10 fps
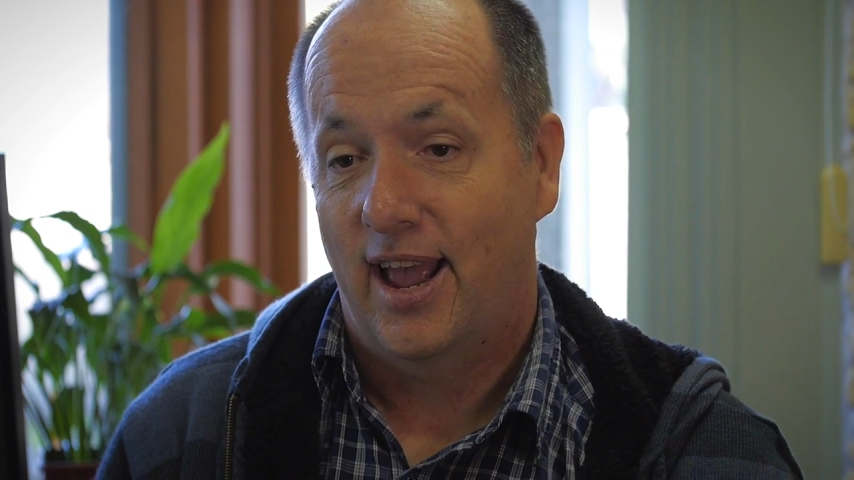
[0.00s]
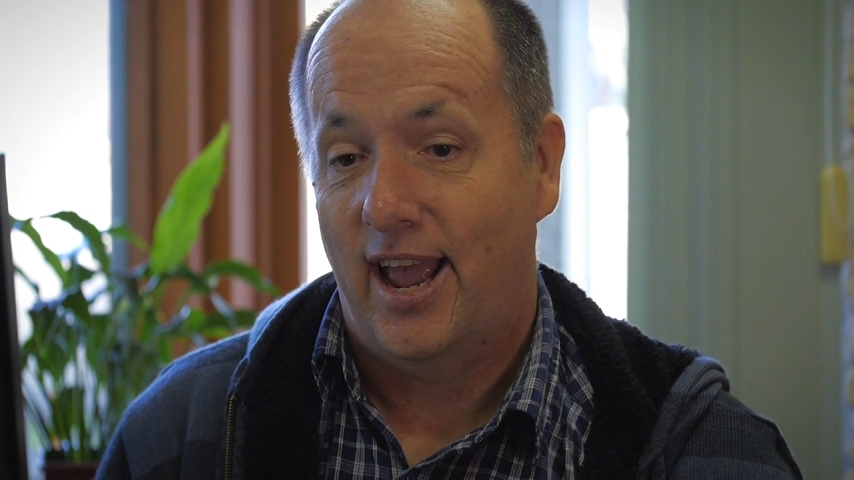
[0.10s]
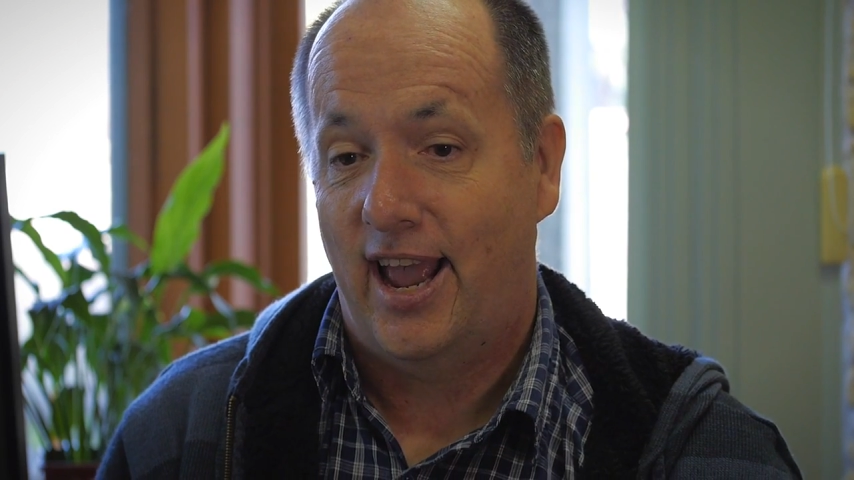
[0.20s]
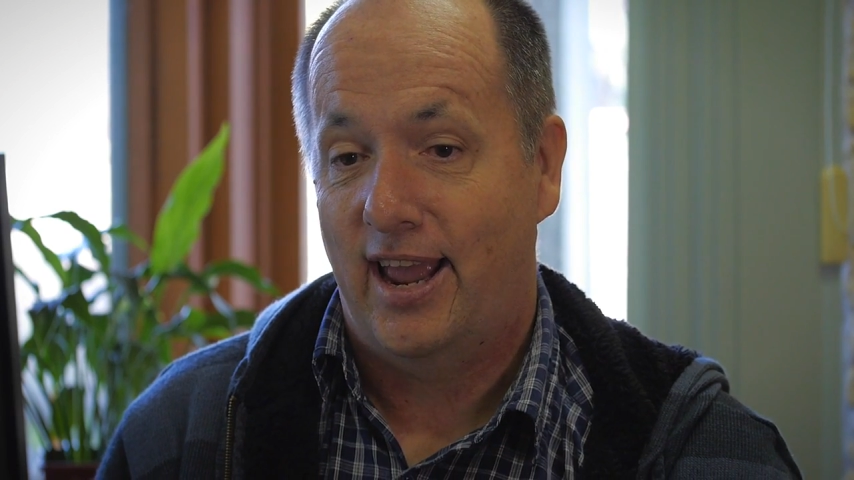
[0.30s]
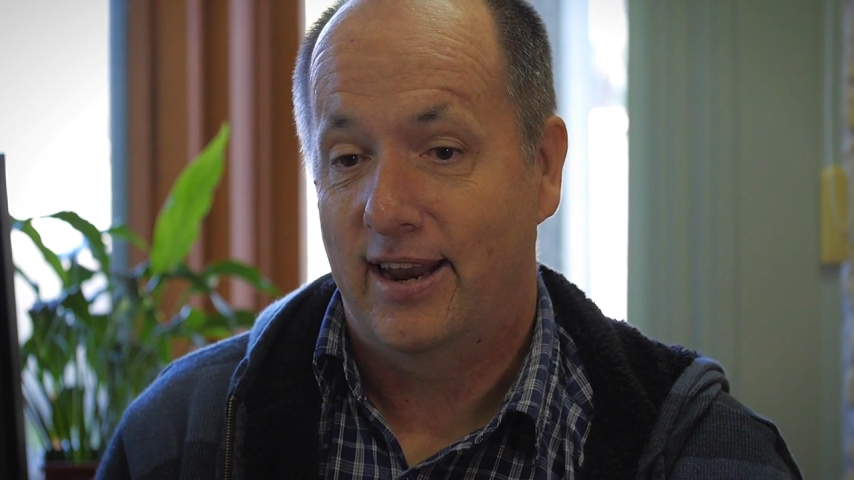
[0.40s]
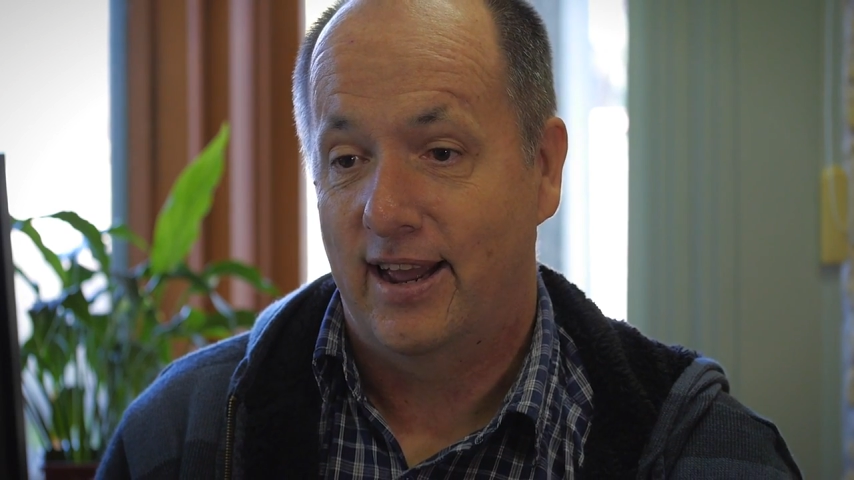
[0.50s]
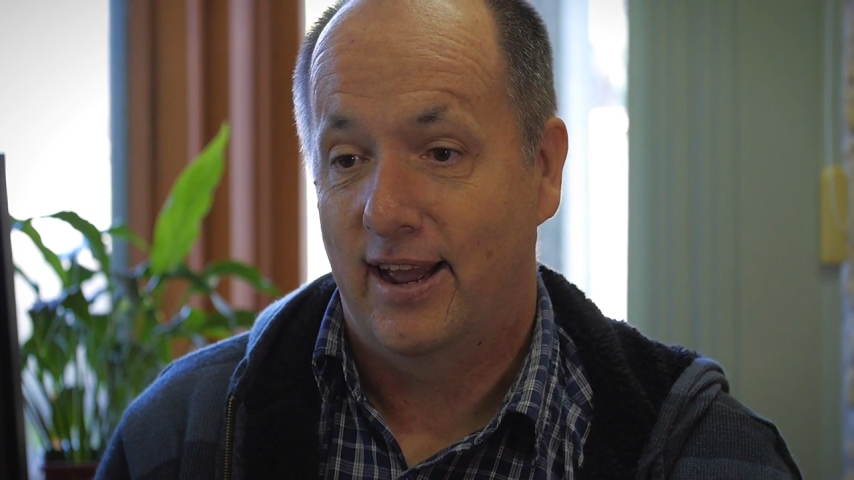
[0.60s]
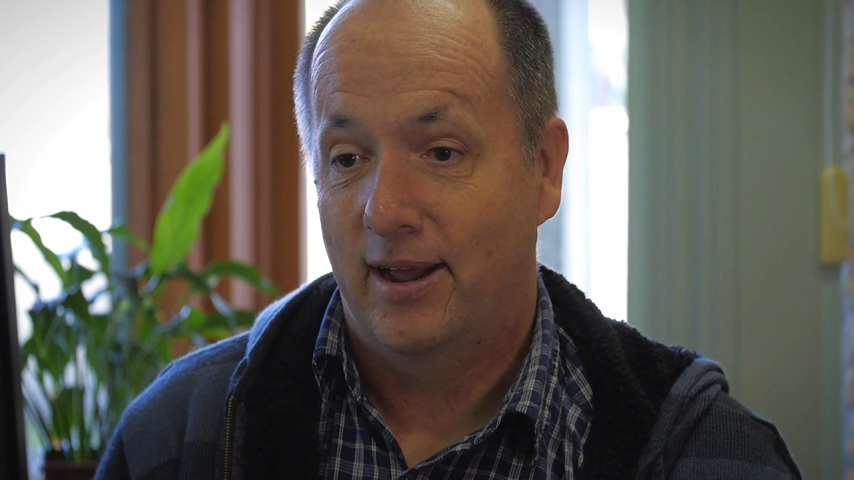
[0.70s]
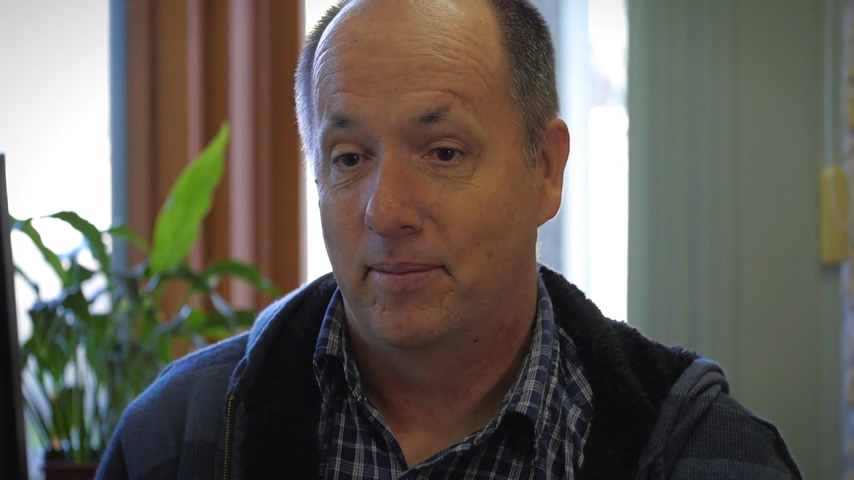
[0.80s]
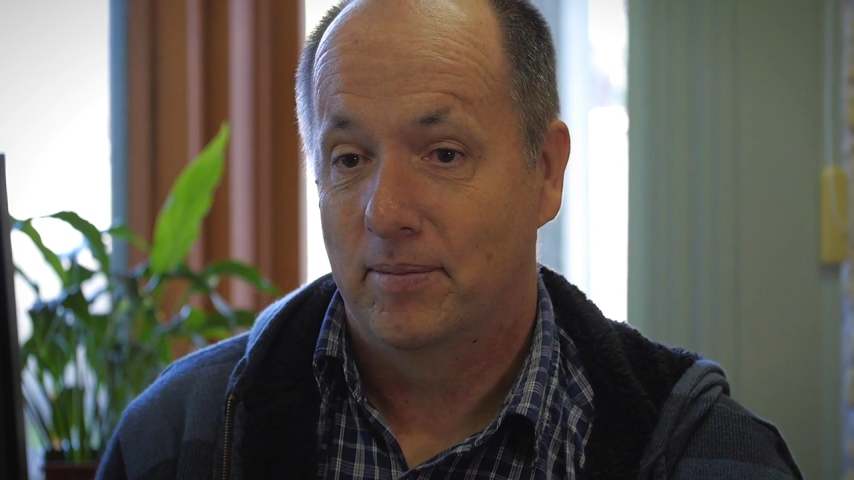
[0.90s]
And
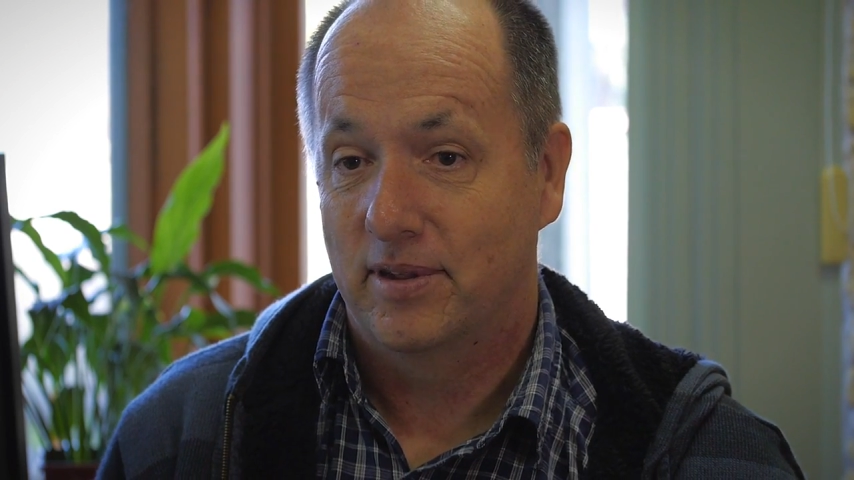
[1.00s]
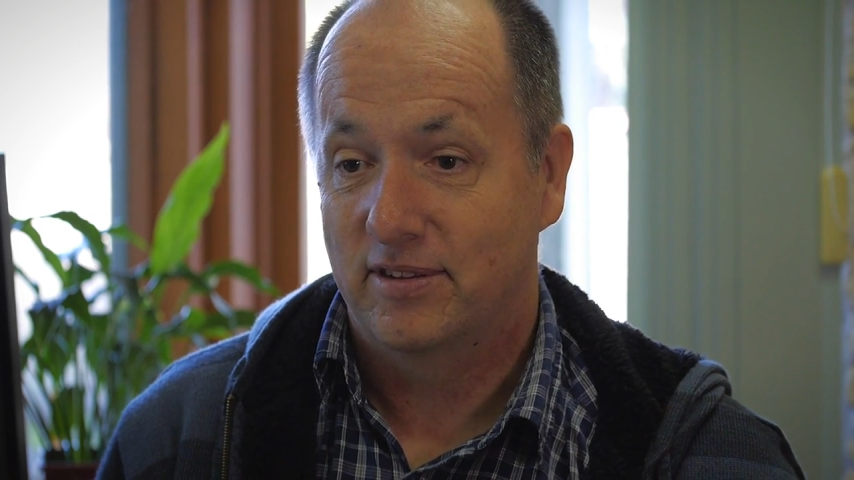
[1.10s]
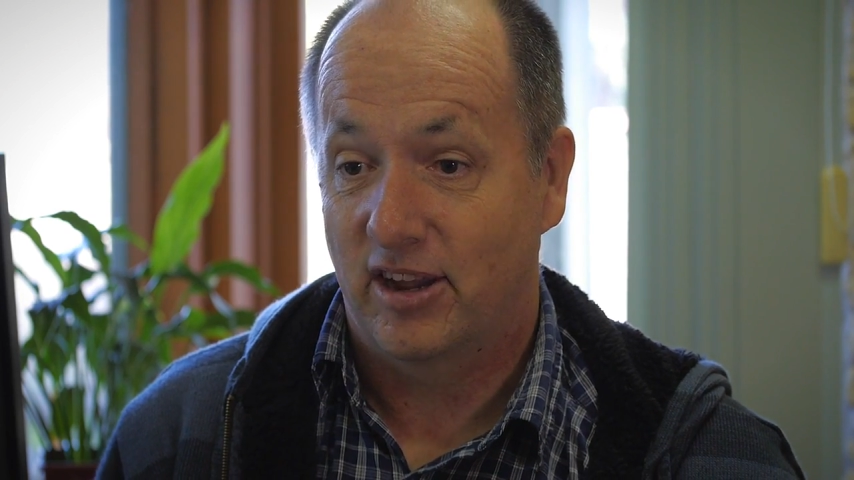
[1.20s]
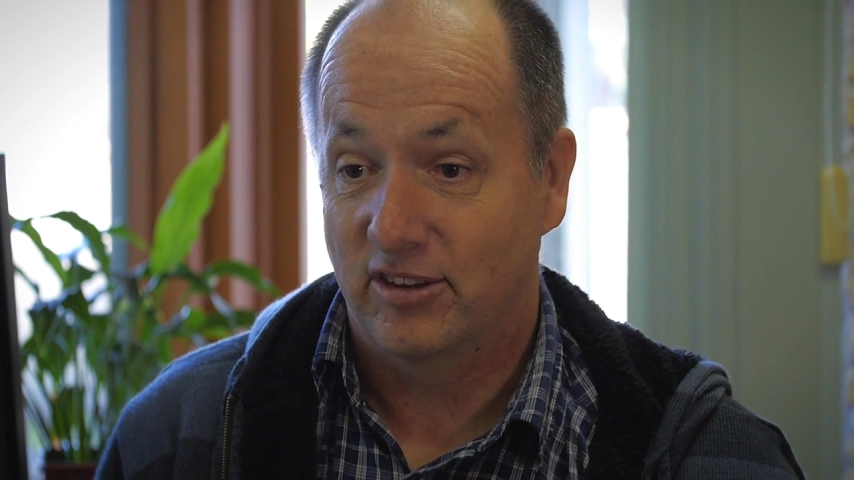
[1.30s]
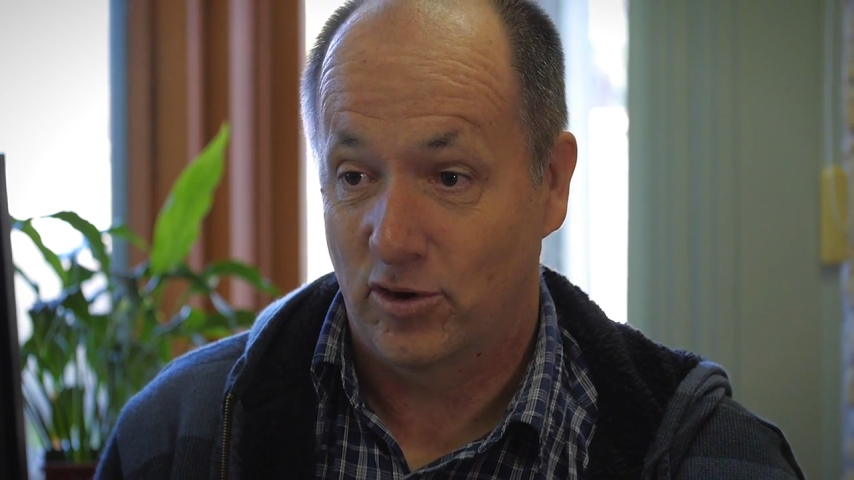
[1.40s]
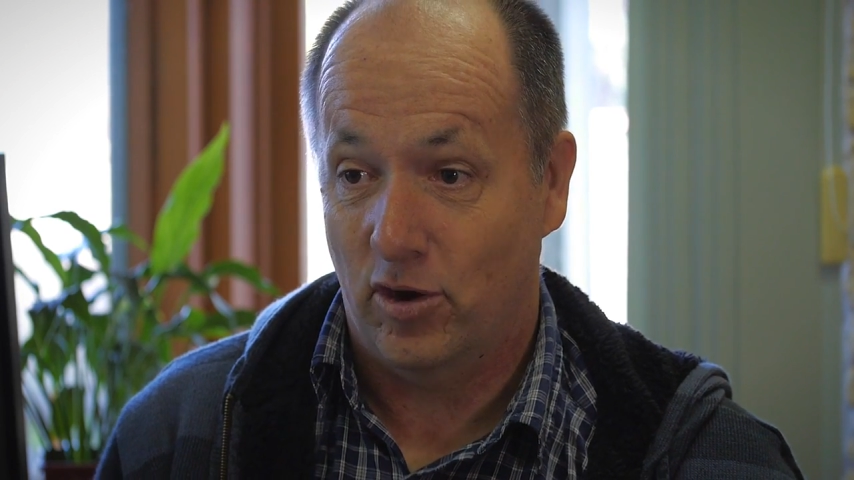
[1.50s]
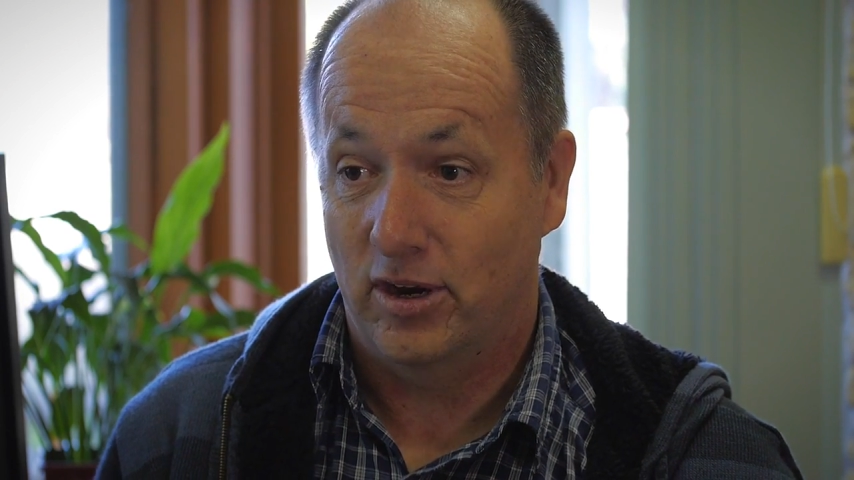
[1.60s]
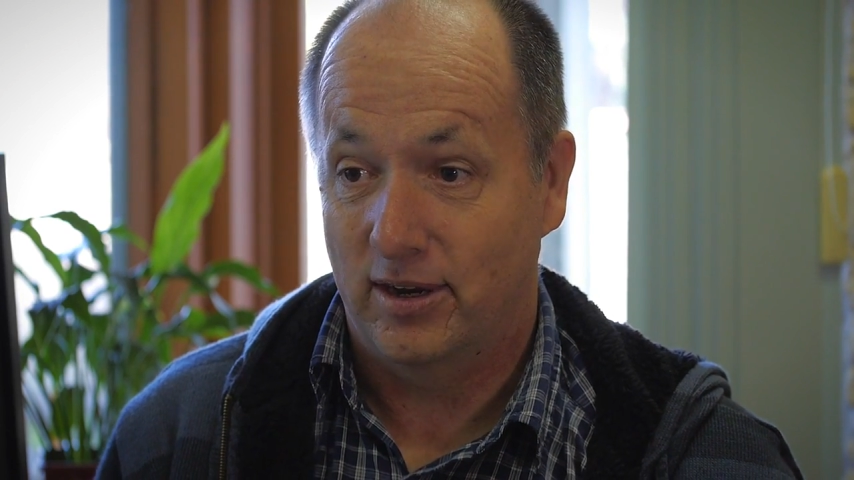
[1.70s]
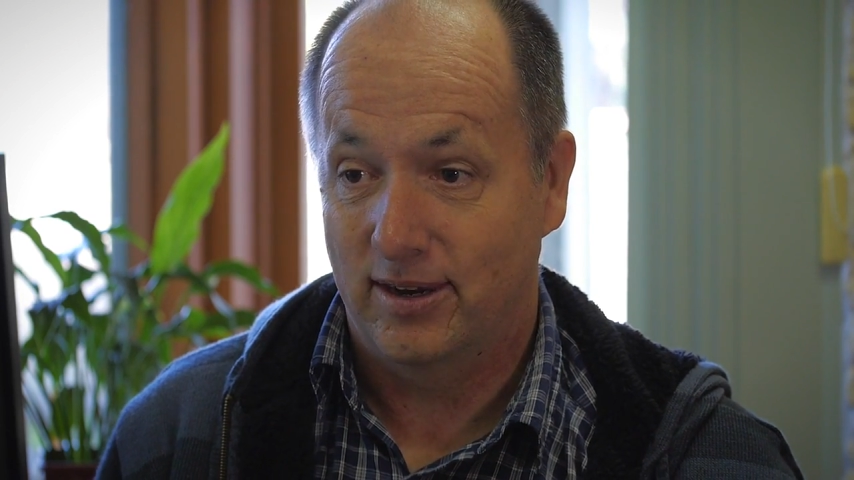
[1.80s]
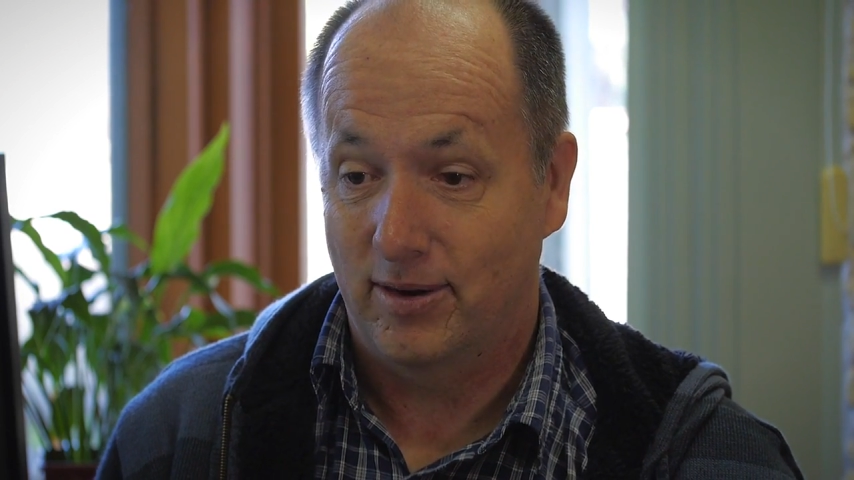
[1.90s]
so
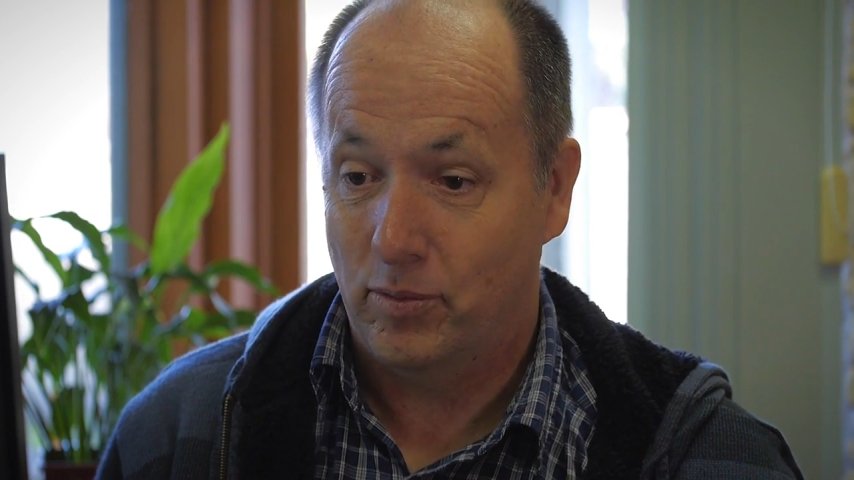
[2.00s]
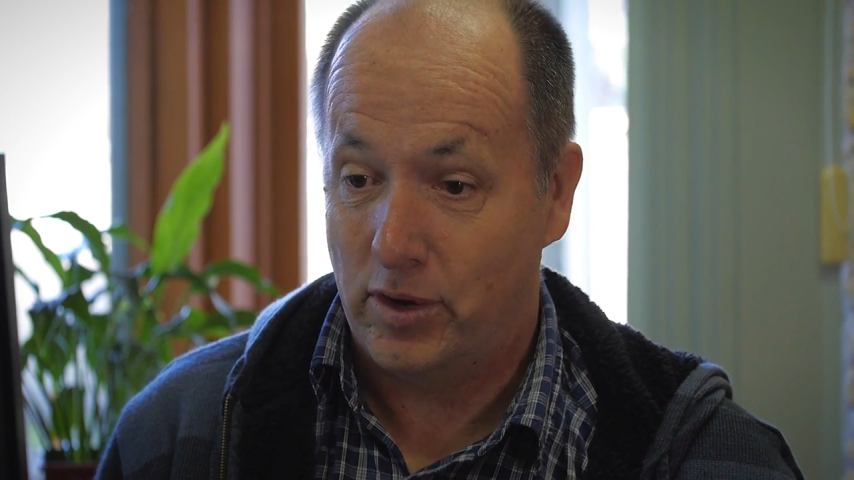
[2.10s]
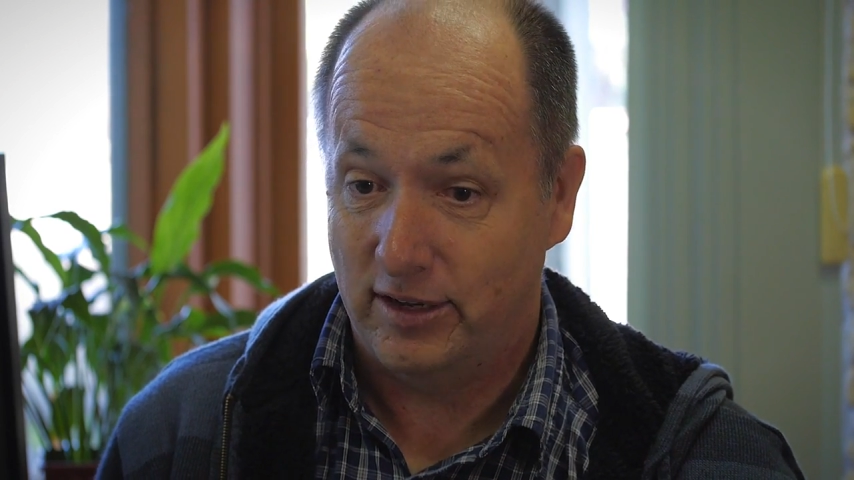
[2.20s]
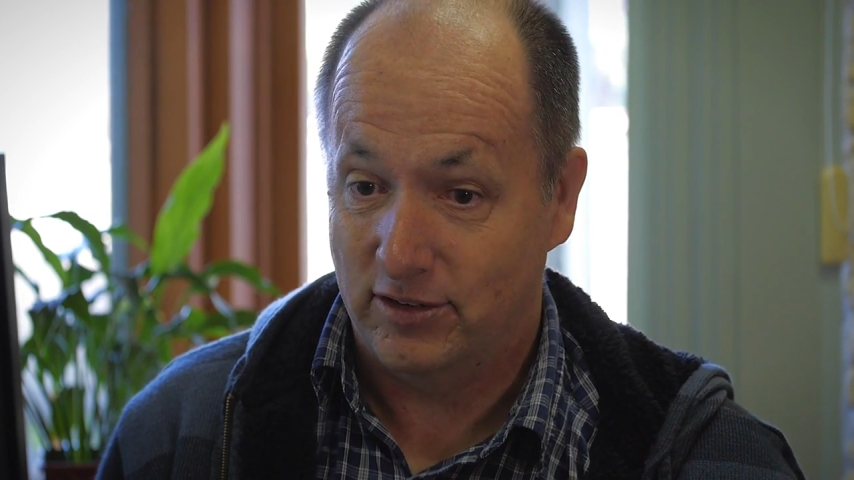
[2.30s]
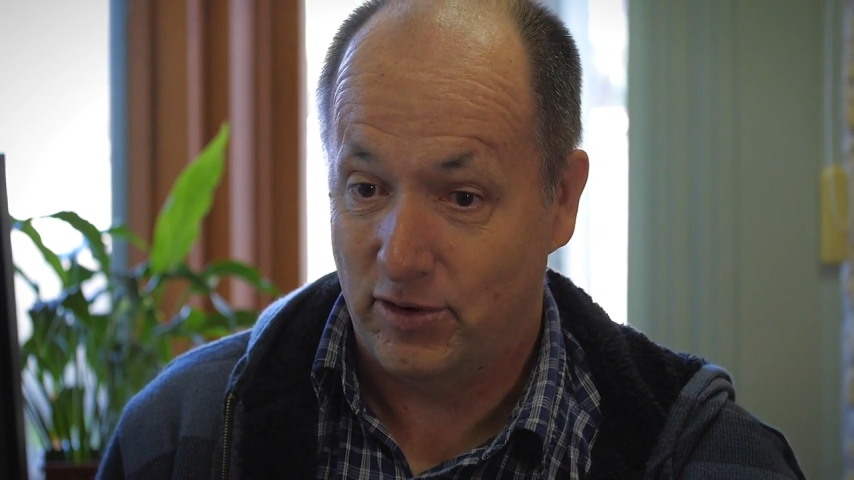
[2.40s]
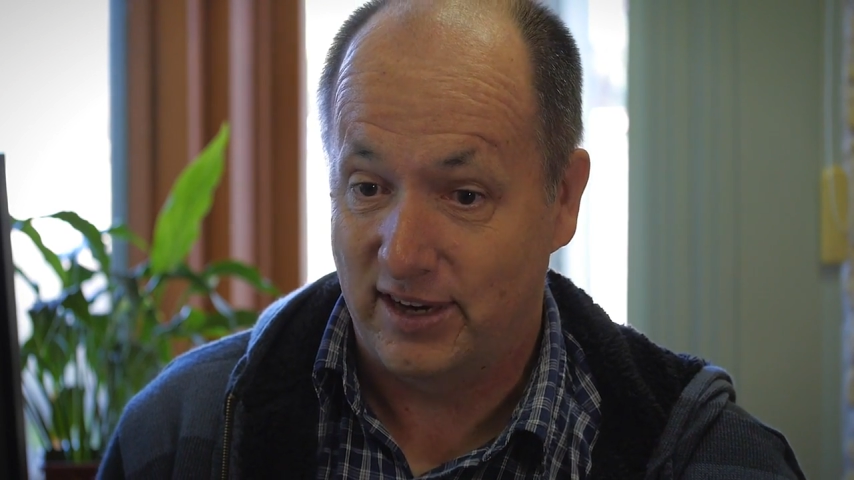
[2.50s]
as